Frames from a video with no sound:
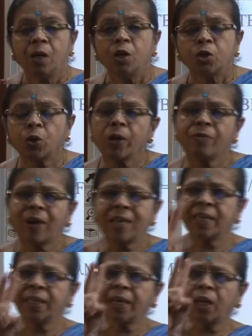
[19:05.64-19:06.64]
So if I
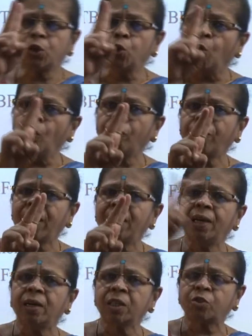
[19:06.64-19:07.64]
say there are two
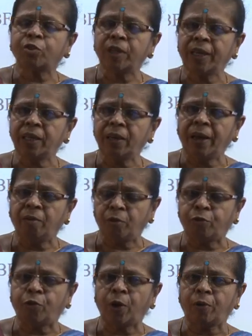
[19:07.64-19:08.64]
failures in a,
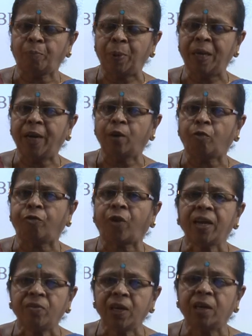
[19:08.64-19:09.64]
for a period of
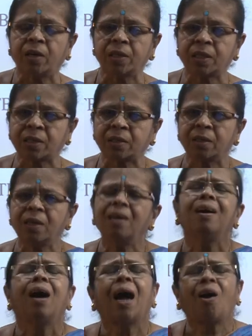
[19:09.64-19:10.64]
5 years,
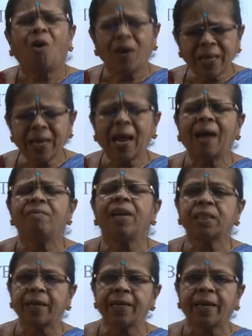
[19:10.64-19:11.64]
on an
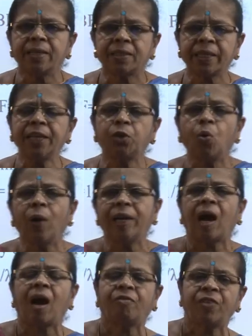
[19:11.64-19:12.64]
average I can say two and a
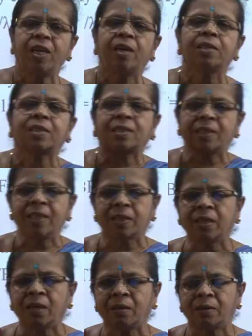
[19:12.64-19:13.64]
half years is
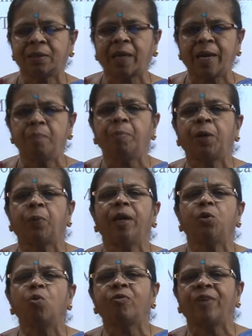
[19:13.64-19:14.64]
the time between
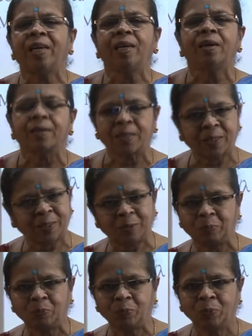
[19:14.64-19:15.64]
two failures.
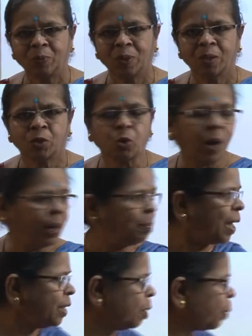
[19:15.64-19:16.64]
So I
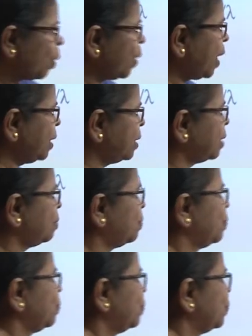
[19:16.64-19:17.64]
buy the product
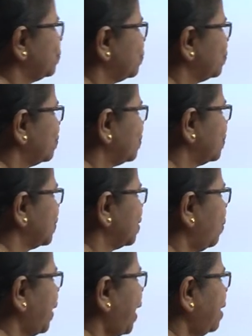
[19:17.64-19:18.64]

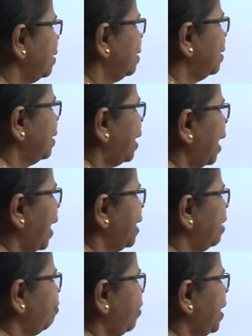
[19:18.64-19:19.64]
okay, and
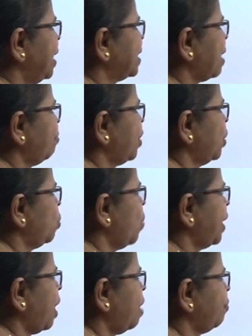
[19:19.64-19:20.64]
it fails after two
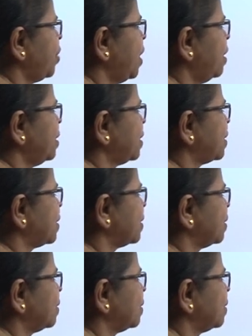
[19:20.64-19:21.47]
and a half years.